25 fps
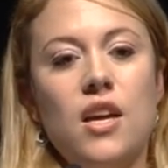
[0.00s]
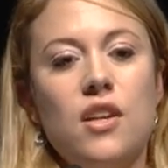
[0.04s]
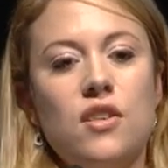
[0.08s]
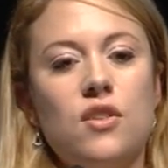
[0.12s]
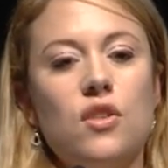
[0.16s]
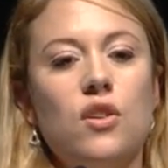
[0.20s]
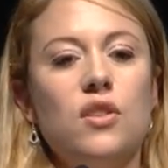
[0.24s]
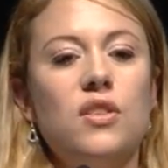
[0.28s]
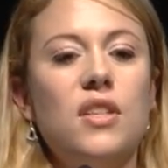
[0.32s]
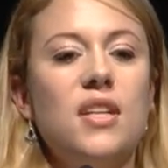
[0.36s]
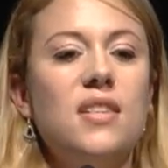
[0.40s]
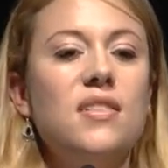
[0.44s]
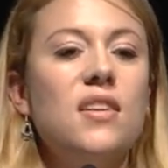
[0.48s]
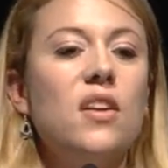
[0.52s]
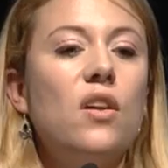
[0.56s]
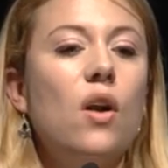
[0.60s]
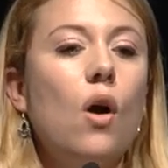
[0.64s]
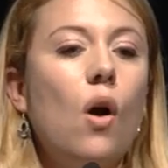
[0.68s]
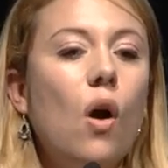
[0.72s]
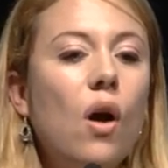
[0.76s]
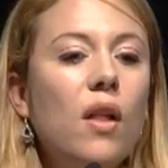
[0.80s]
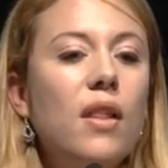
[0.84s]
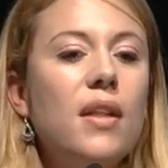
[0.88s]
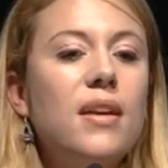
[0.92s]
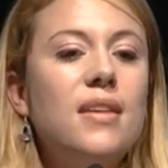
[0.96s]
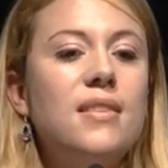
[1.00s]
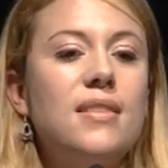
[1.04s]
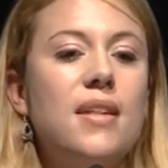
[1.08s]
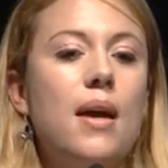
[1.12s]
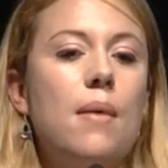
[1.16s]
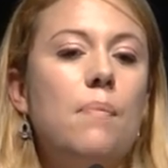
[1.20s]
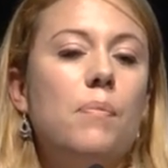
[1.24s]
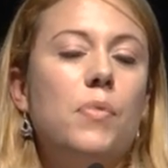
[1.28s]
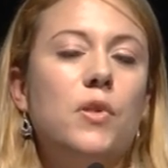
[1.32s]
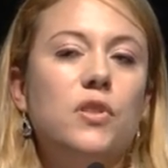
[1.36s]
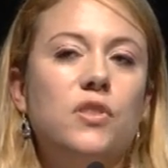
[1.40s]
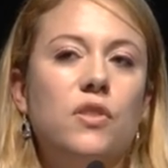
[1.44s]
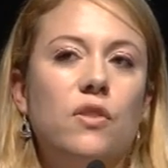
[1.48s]
So these are all
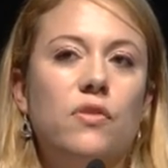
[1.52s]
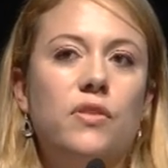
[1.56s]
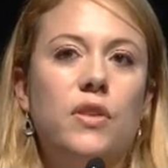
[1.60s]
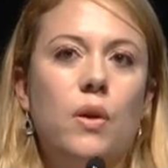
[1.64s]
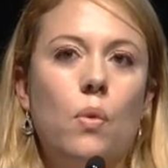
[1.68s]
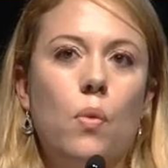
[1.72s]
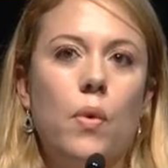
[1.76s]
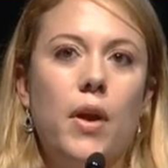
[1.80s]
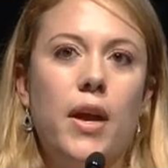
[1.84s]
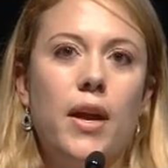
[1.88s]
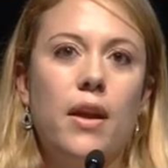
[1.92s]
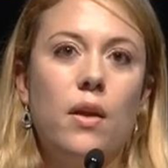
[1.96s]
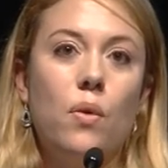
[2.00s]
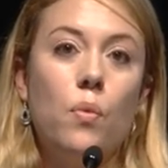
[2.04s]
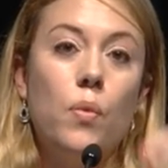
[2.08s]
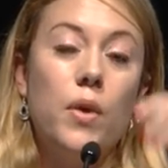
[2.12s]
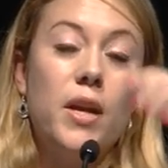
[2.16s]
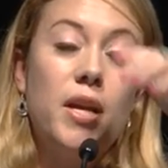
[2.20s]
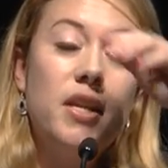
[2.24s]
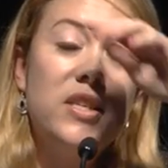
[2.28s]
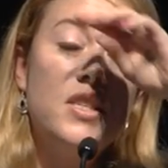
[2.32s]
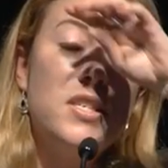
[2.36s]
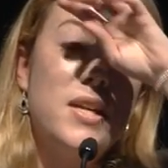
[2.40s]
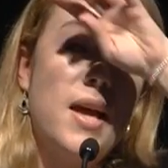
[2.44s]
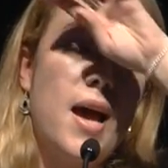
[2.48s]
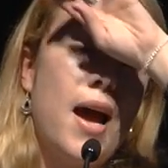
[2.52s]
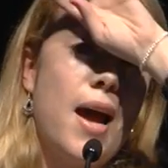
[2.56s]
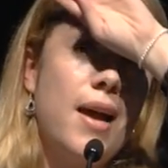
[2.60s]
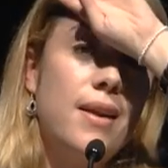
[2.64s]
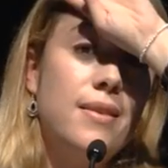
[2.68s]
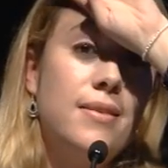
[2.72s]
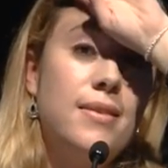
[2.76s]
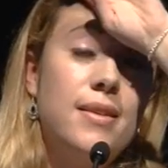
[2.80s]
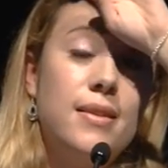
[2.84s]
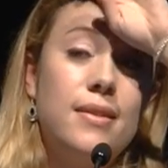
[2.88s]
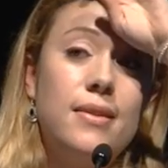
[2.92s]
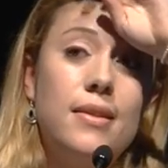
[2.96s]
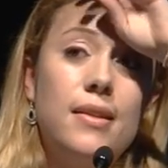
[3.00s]
examples of the way in which
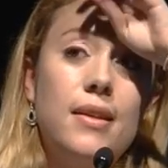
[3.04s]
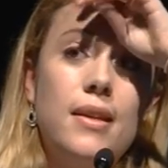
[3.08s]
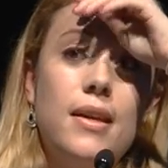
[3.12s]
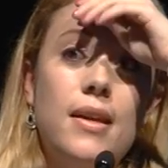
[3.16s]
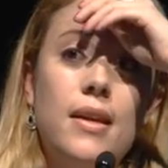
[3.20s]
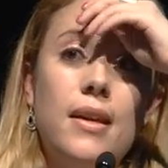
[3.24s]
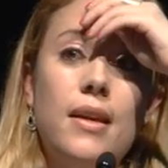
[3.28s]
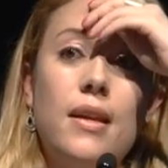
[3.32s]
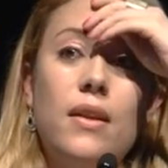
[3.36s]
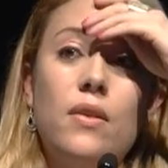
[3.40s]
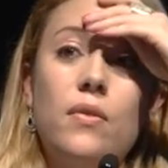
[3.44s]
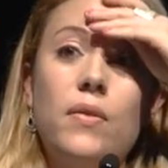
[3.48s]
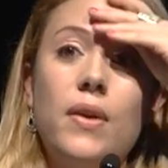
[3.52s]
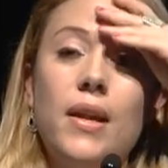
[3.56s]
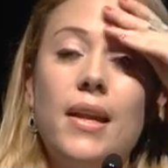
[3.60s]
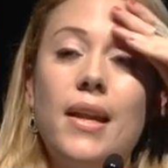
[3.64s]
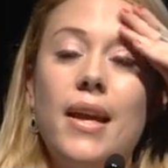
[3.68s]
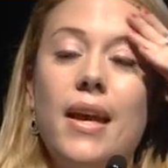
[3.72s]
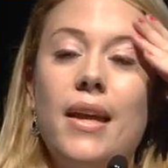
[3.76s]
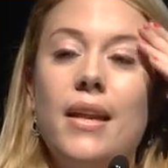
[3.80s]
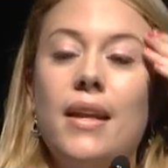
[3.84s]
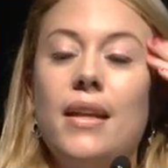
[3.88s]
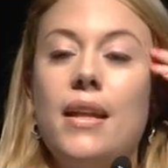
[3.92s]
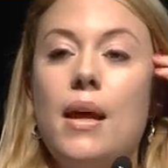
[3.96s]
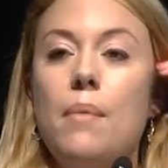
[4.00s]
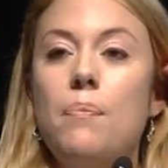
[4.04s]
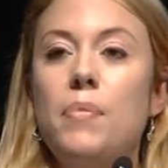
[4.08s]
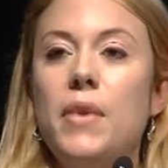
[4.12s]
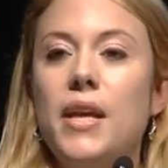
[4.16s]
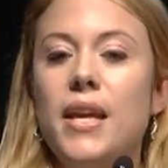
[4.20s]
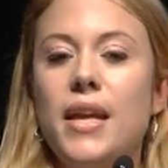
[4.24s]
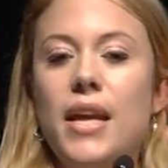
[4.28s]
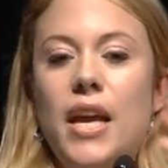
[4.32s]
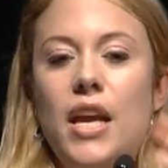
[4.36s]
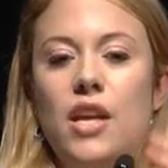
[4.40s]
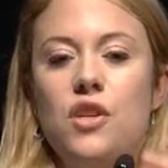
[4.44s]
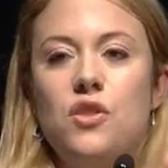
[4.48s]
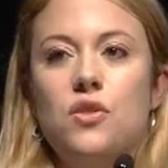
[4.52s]
ICT-related
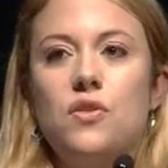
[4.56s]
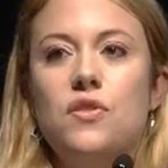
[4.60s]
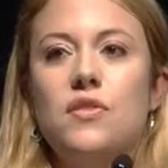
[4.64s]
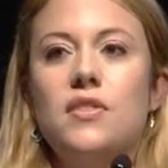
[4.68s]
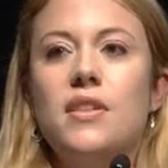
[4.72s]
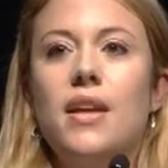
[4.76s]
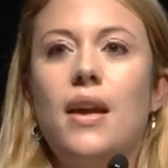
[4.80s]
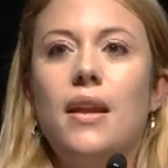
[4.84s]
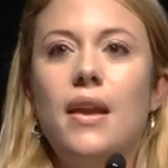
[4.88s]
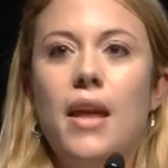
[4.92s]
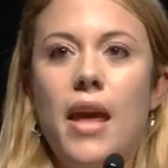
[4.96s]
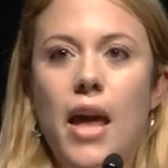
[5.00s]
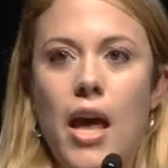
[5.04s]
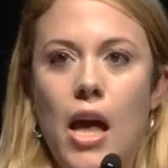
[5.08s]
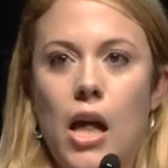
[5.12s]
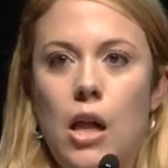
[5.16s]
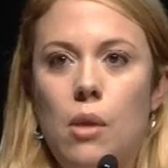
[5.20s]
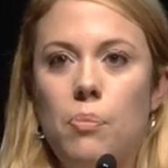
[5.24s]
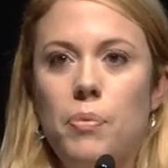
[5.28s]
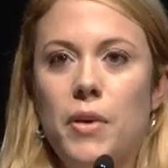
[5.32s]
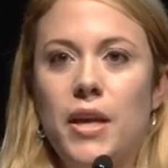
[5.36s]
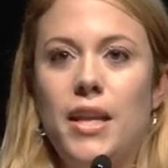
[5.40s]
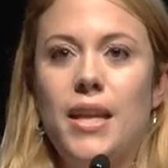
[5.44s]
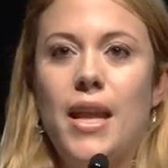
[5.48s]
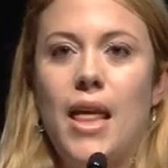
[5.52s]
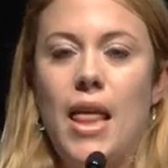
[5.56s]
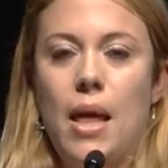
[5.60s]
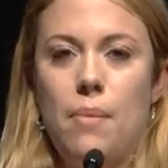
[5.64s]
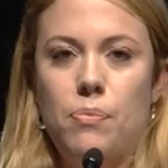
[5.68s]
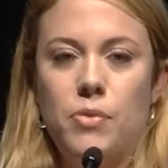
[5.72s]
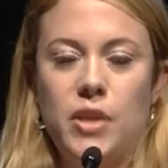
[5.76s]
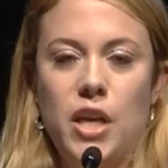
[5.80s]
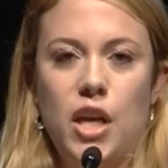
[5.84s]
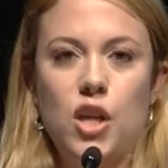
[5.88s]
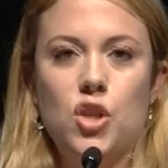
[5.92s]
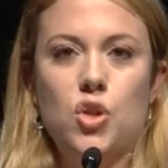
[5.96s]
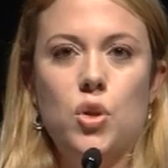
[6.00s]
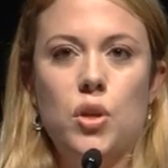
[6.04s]
applications can help in
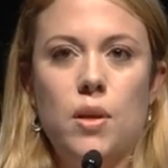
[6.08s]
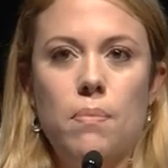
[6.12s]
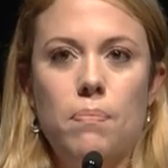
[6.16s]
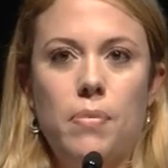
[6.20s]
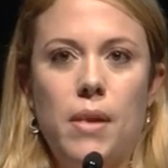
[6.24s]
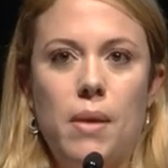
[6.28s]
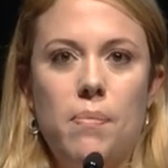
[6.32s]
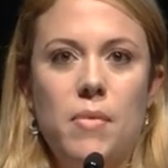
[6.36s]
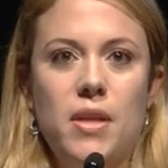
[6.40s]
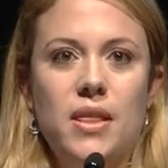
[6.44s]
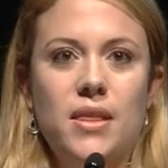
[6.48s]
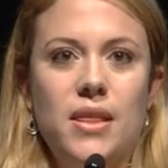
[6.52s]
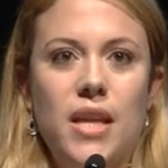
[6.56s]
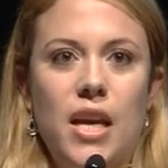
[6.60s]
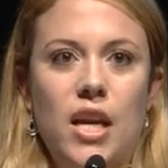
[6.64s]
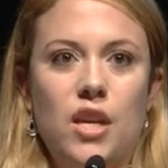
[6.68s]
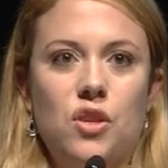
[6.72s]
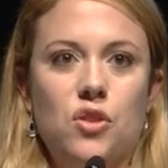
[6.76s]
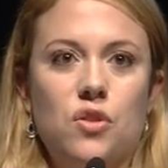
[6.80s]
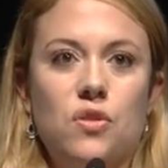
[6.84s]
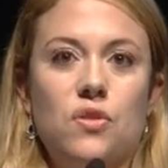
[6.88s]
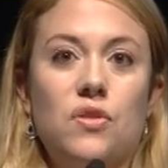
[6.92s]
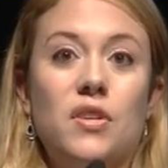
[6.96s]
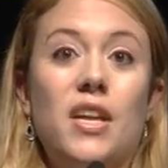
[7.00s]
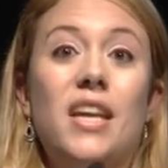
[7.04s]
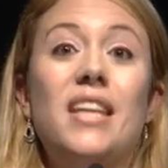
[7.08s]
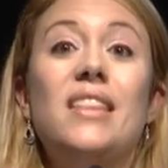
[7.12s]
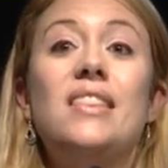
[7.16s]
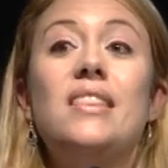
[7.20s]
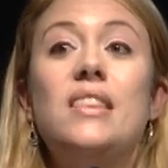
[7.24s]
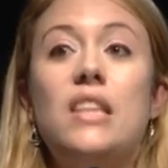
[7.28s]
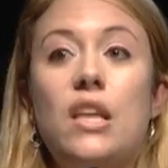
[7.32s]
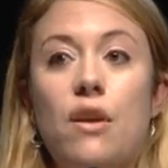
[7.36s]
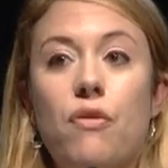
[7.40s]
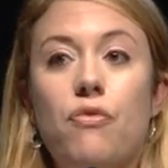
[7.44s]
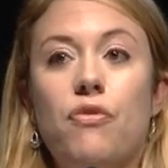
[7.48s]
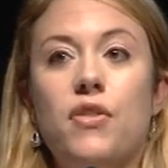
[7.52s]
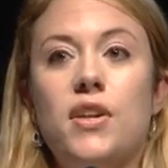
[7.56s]
adaptation implementation in
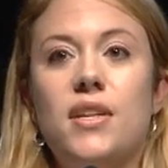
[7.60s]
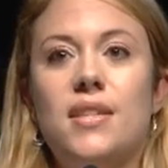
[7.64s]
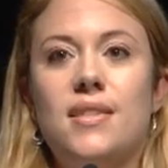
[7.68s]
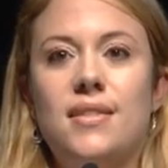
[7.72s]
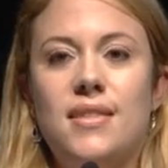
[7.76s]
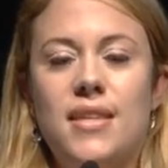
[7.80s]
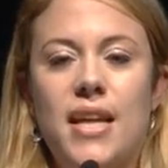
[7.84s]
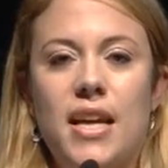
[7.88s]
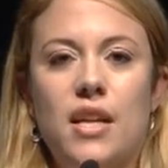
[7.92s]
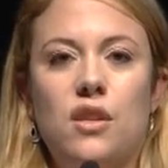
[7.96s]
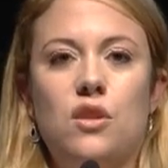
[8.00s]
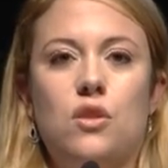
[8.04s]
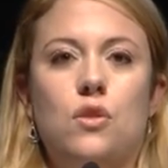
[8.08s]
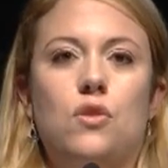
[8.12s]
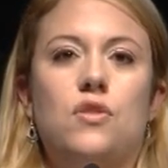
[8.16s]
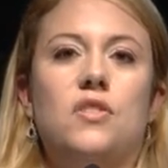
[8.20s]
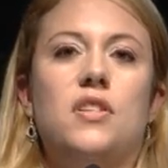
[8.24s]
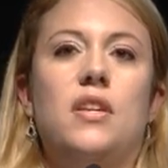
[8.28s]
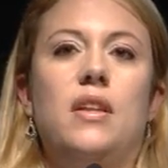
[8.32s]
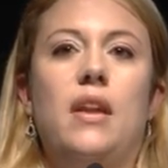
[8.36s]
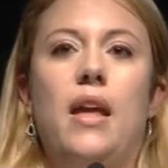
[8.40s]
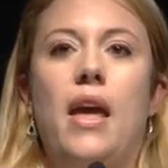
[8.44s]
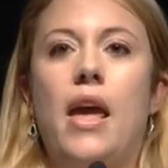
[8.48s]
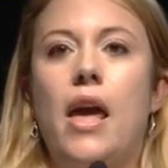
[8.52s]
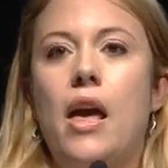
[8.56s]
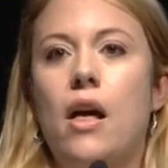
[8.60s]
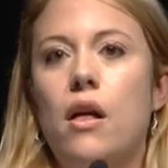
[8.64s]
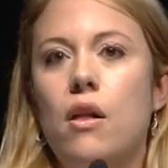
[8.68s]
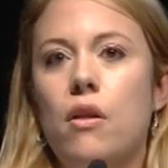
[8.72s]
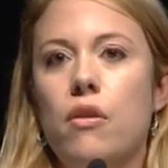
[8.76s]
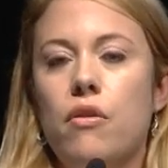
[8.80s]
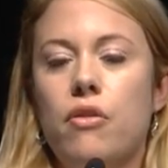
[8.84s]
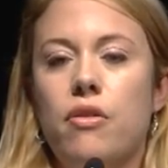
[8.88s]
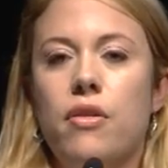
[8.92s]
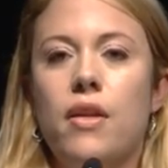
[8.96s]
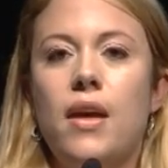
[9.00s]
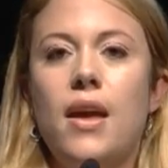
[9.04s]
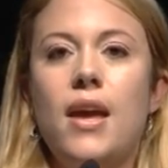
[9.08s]
different sectors, in
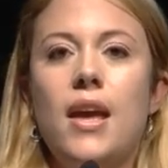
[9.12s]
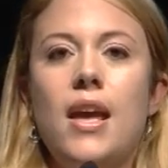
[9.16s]
health,